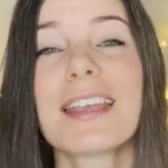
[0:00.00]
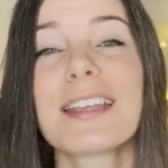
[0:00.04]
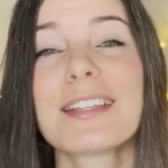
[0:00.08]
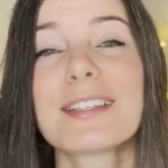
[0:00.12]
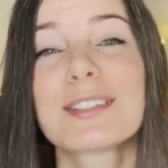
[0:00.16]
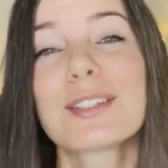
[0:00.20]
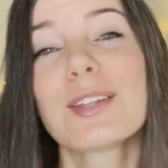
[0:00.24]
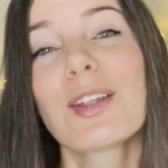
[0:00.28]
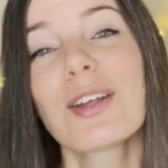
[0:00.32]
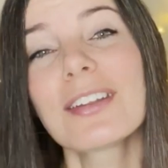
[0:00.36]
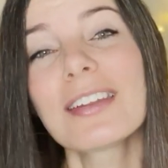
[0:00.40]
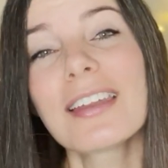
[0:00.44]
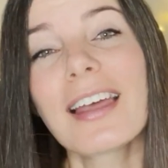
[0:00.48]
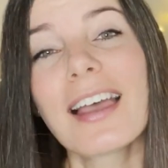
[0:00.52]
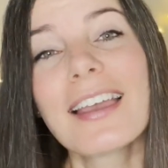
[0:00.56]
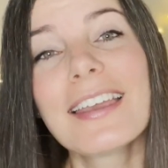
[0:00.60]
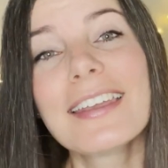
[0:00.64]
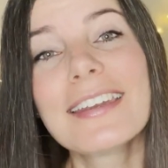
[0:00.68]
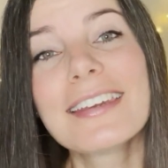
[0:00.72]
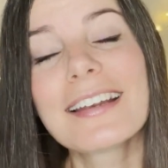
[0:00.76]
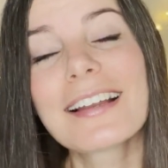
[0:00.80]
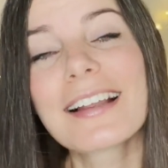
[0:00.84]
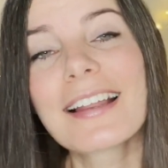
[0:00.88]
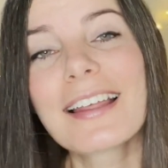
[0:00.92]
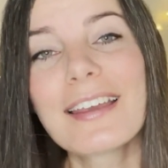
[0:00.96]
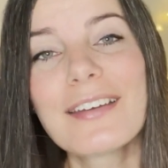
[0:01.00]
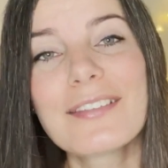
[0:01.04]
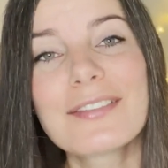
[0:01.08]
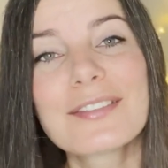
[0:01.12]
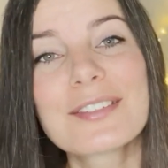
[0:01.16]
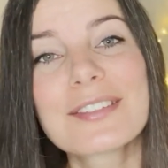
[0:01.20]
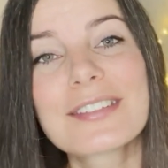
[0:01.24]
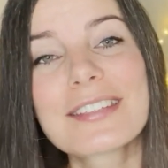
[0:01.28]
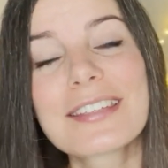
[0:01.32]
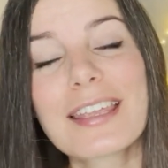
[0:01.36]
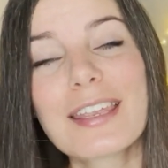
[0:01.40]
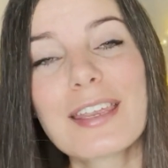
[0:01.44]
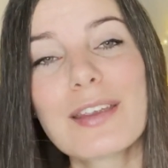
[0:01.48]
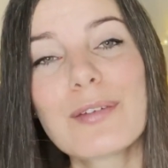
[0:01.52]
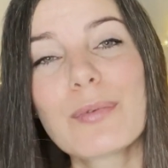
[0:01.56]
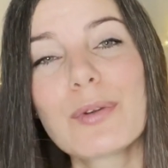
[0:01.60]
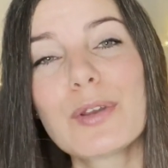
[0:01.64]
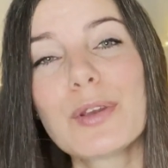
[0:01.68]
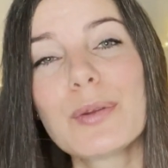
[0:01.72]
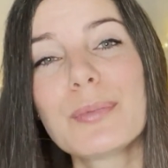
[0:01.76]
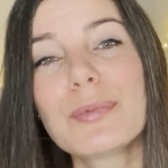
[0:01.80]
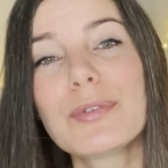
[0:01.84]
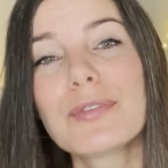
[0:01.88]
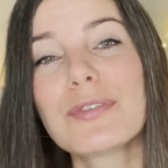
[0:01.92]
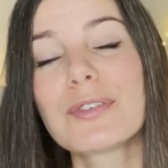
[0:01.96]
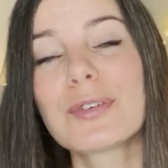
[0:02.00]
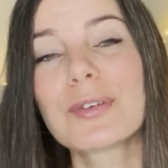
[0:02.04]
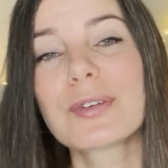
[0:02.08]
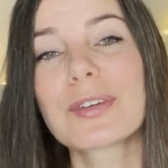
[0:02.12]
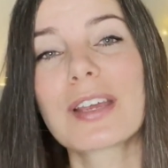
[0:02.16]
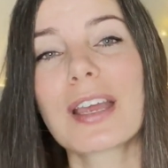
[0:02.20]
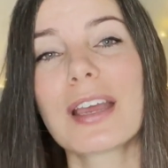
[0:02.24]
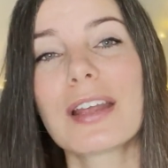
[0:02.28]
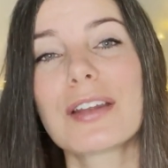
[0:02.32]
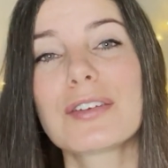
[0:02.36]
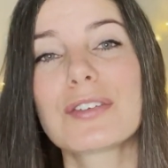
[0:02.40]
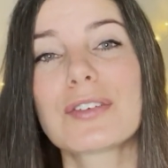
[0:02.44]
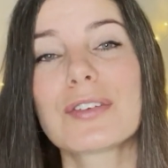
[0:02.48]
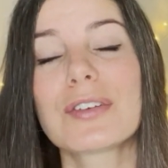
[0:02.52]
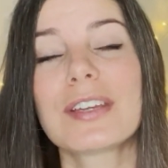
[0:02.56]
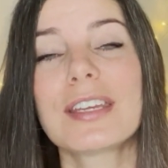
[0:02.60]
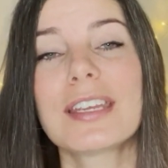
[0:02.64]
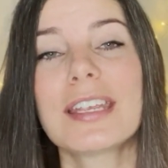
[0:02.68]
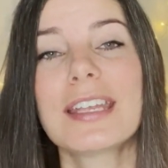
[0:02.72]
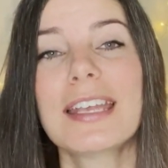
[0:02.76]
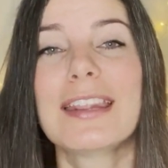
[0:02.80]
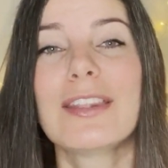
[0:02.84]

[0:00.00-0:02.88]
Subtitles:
It's not ideal, I have to say, when you move to a country.